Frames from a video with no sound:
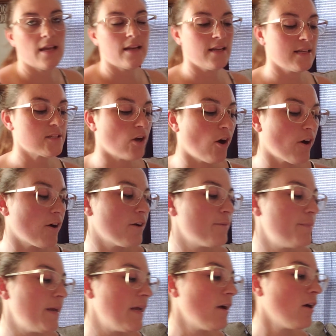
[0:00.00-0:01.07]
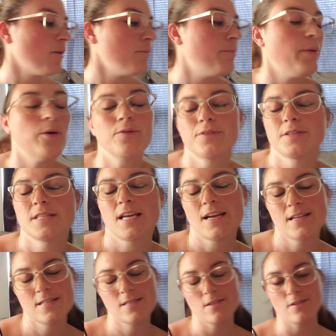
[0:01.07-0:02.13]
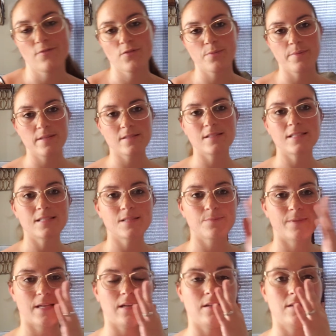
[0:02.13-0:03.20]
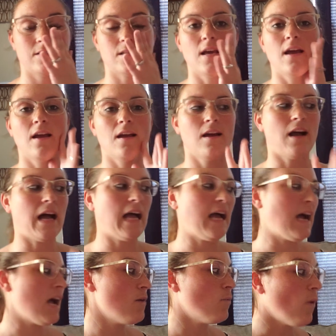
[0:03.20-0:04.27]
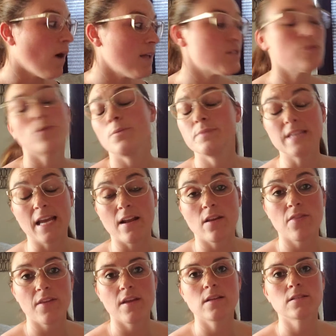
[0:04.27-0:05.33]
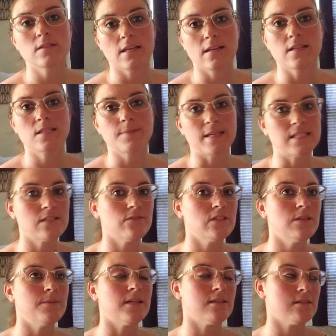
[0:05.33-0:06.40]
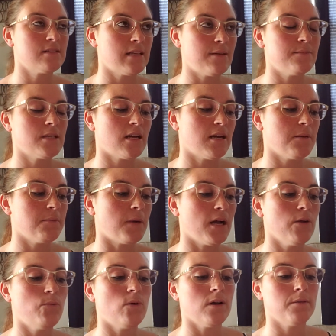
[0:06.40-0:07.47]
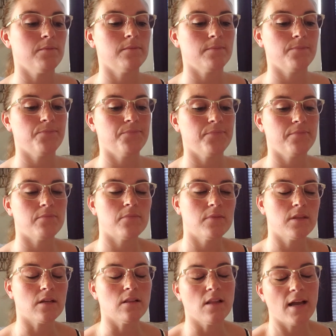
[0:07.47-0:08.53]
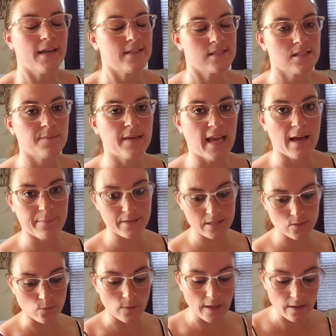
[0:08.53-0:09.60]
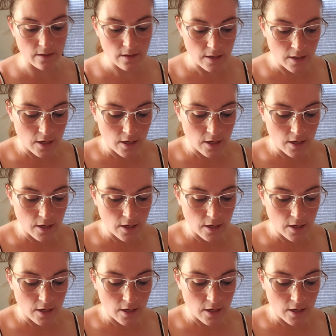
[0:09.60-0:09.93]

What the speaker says: and it's hard being on both sides of the business because I want to obtain things inexpensively, but at the same time I want the clients to be happy as well.